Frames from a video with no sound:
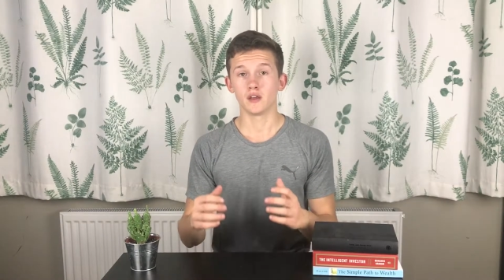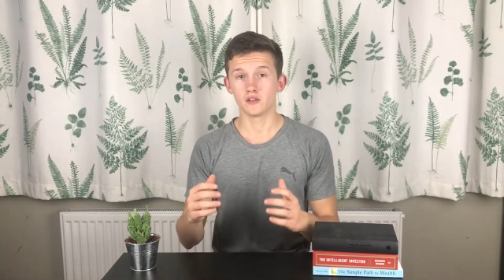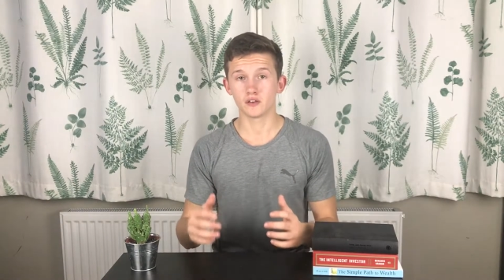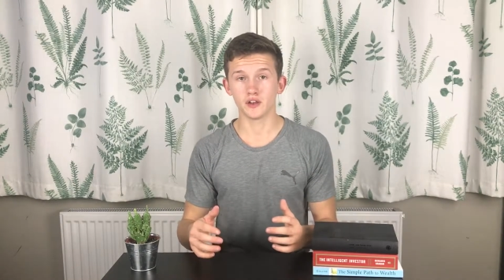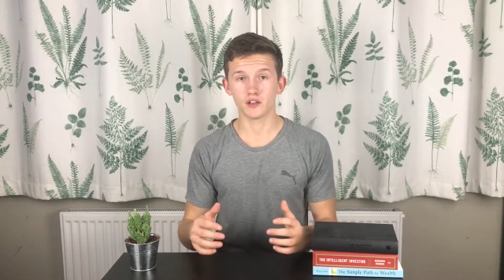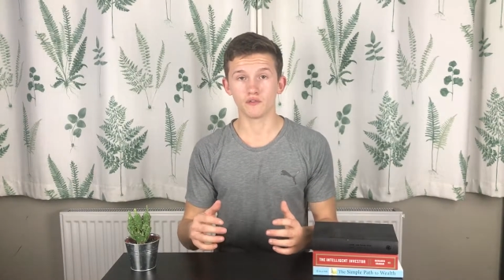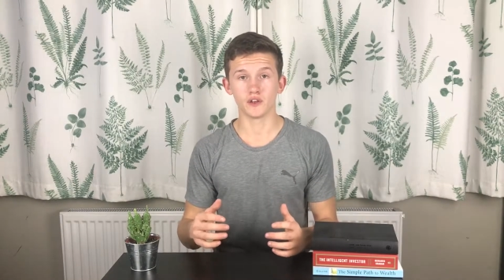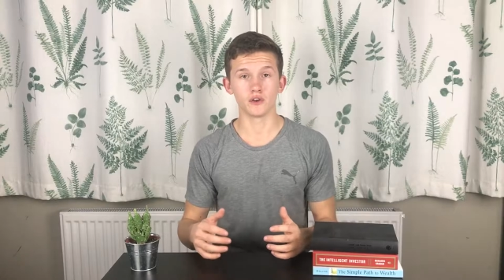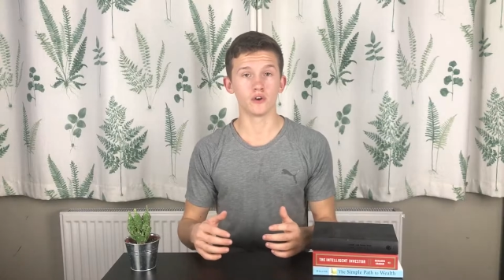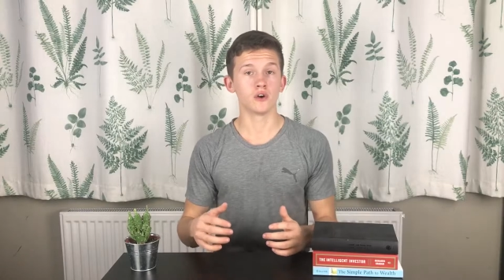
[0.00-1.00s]
In today's
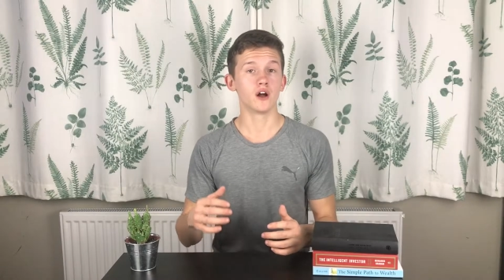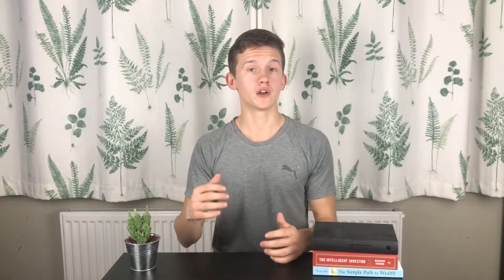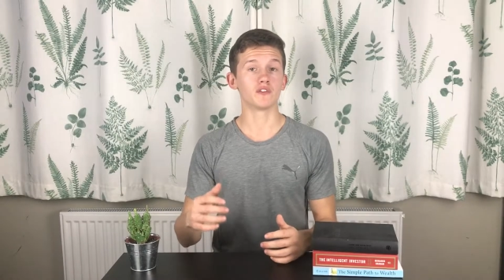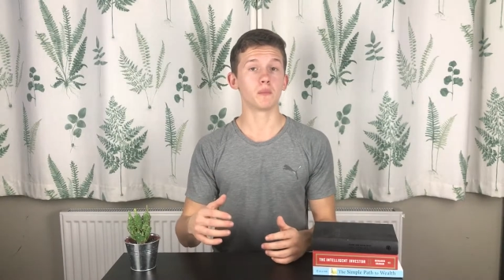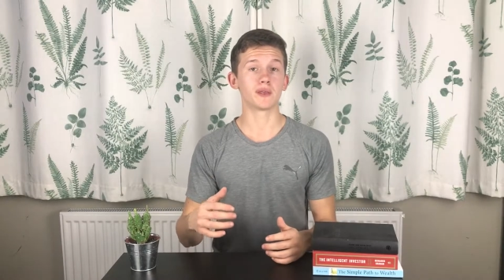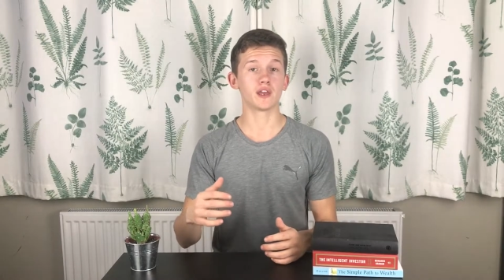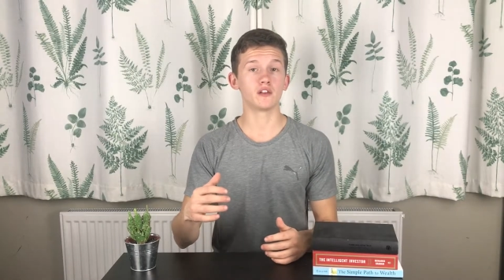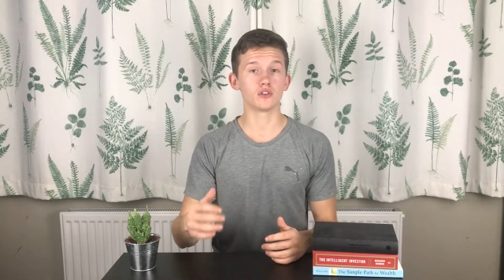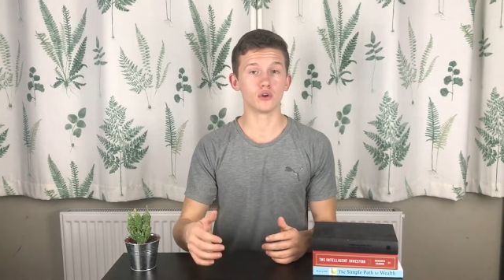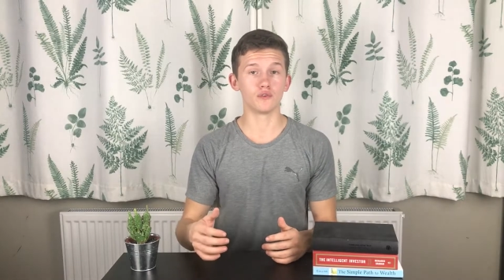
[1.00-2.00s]
video, I'll give a beginner's
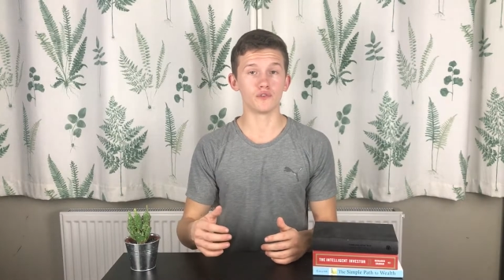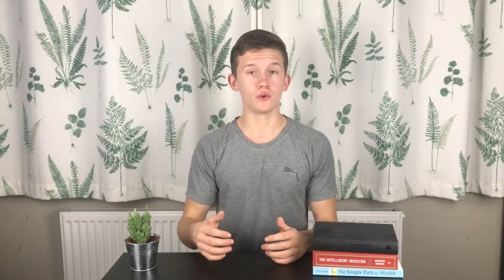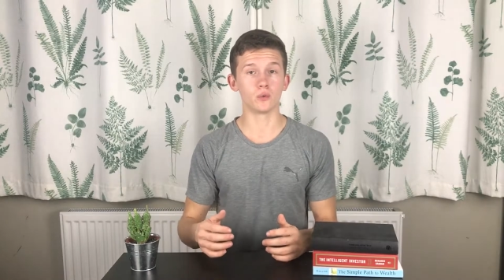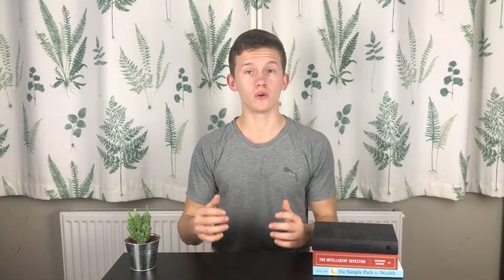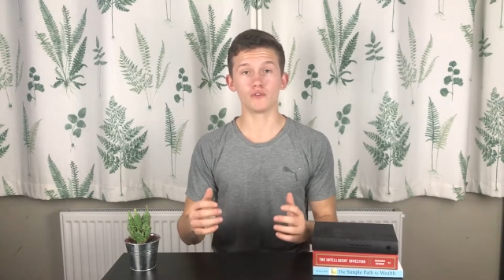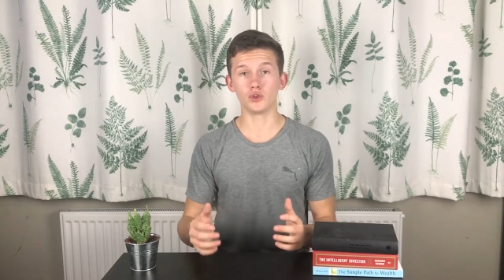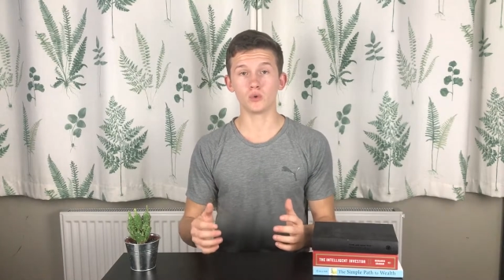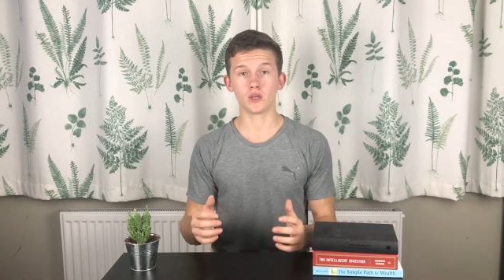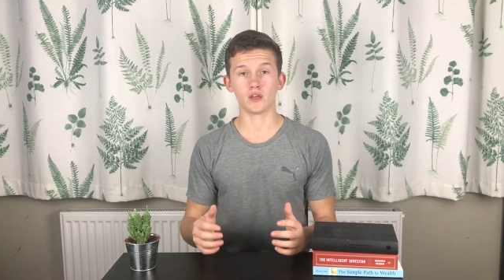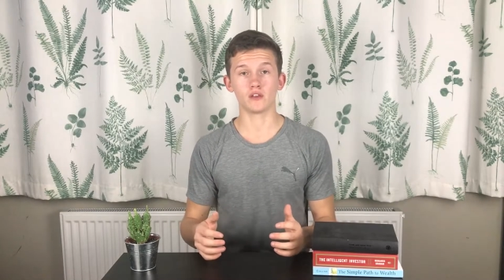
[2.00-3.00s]
overview of the U
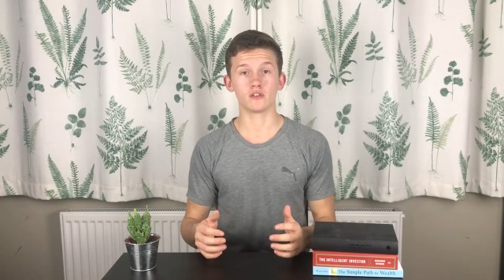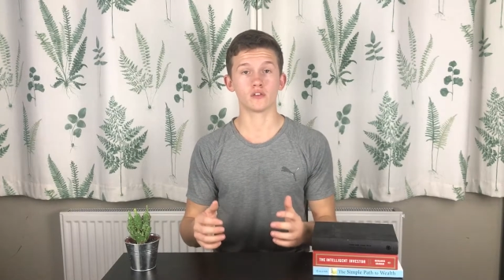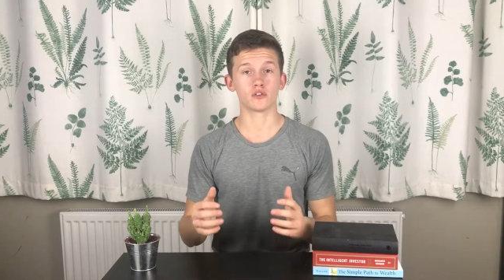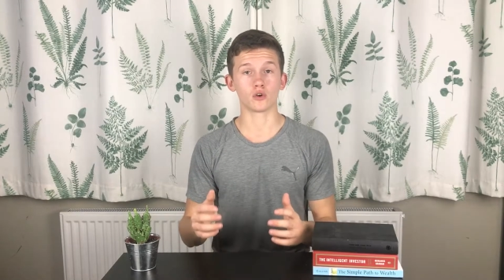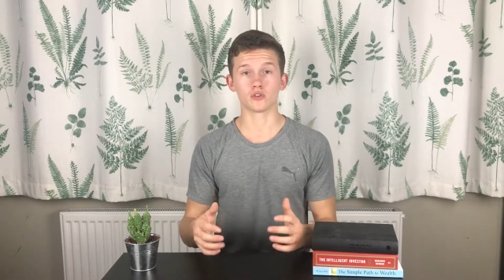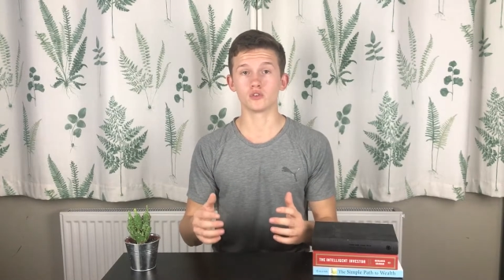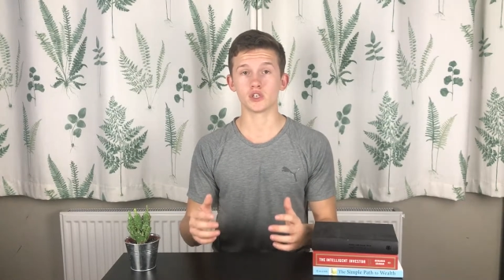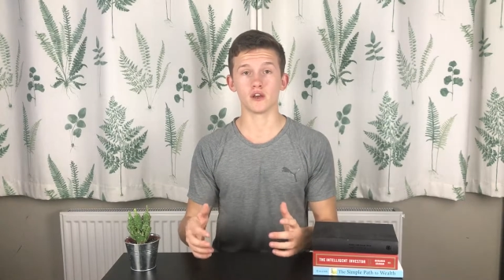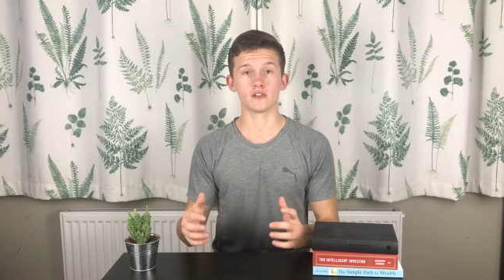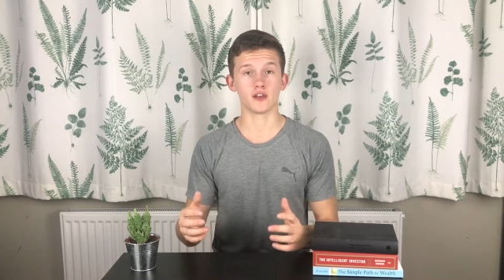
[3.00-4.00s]
K's stocks and
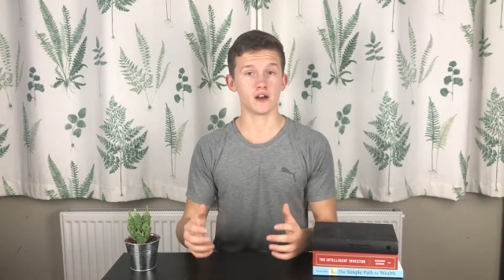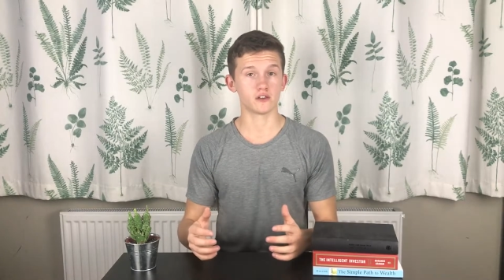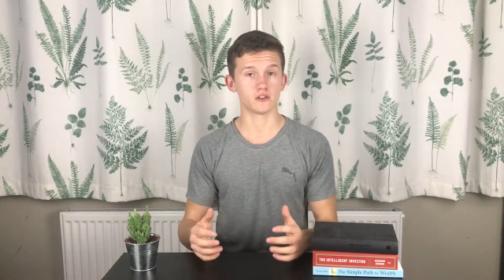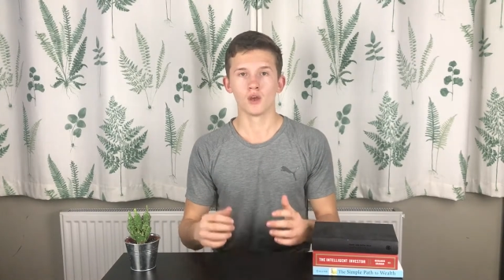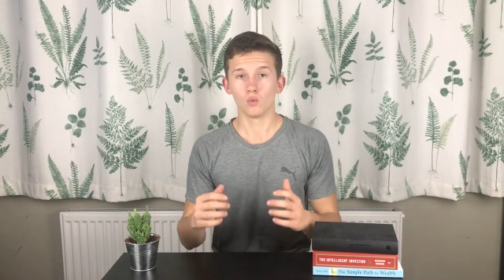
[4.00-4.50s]
shares I S A.